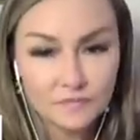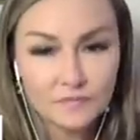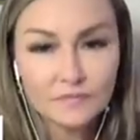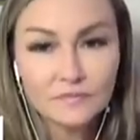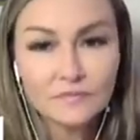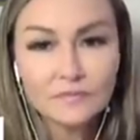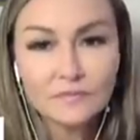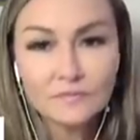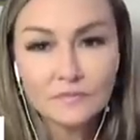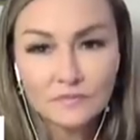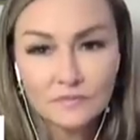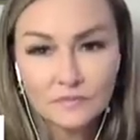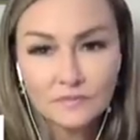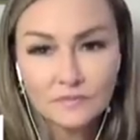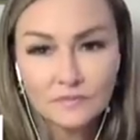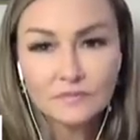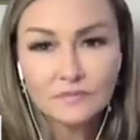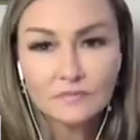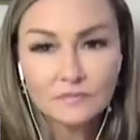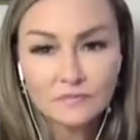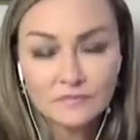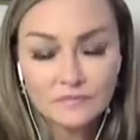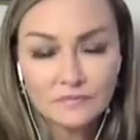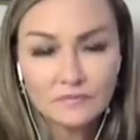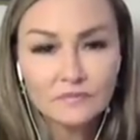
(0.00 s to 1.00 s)

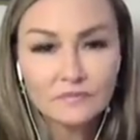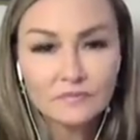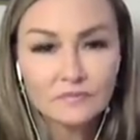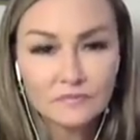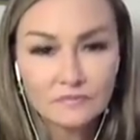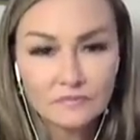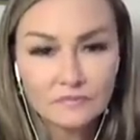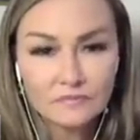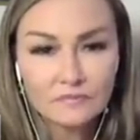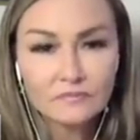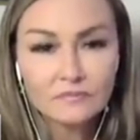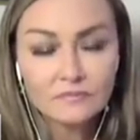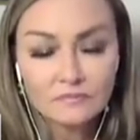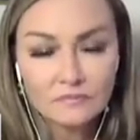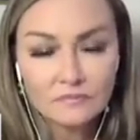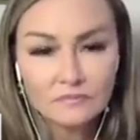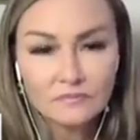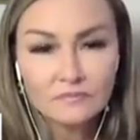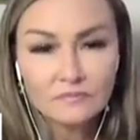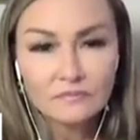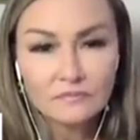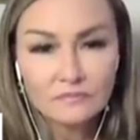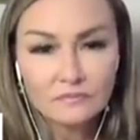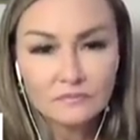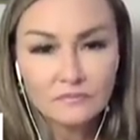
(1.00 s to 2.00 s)

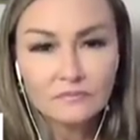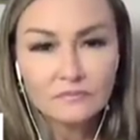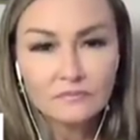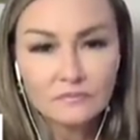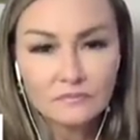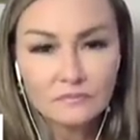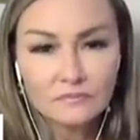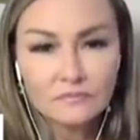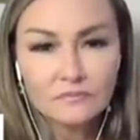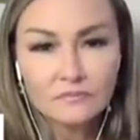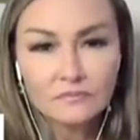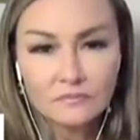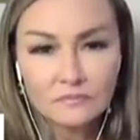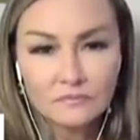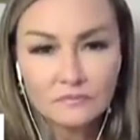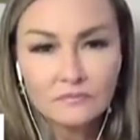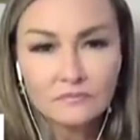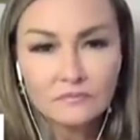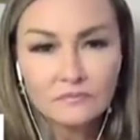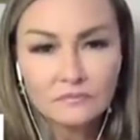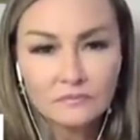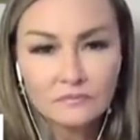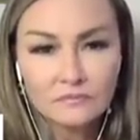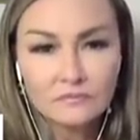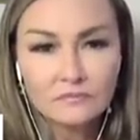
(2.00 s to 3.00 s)

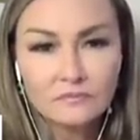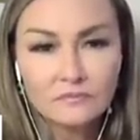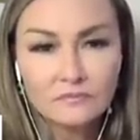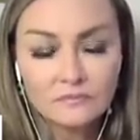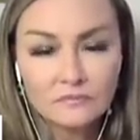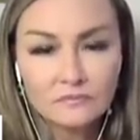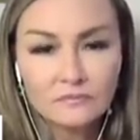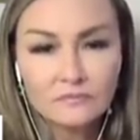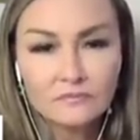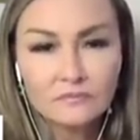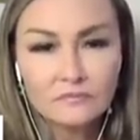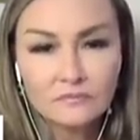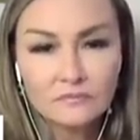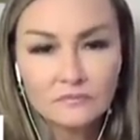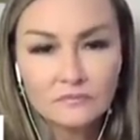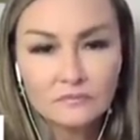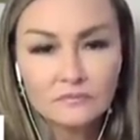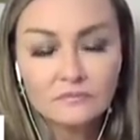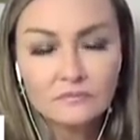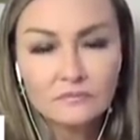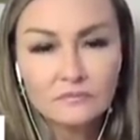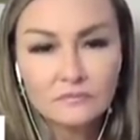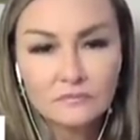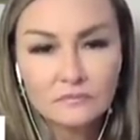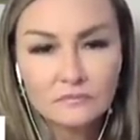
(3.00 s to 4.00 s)

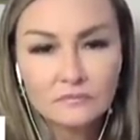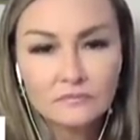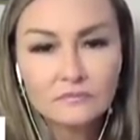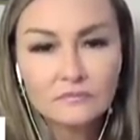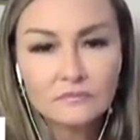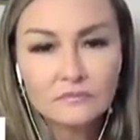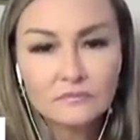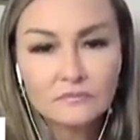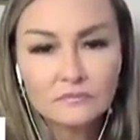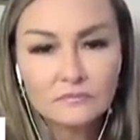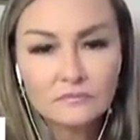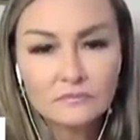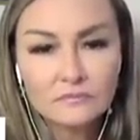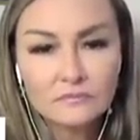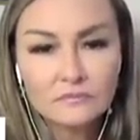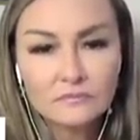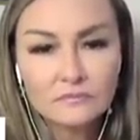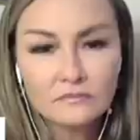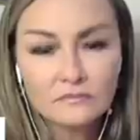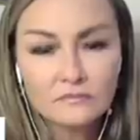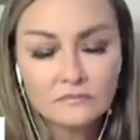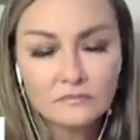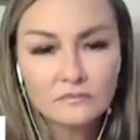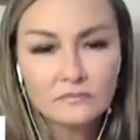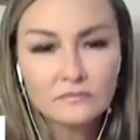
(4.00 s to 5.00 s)

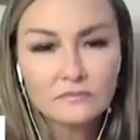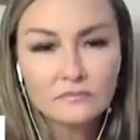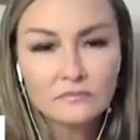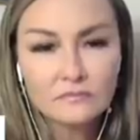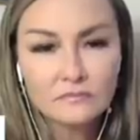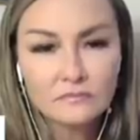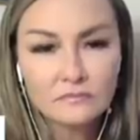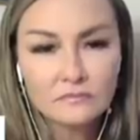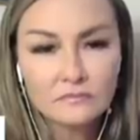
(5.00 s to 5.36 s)
No words are spoken by the person on screen.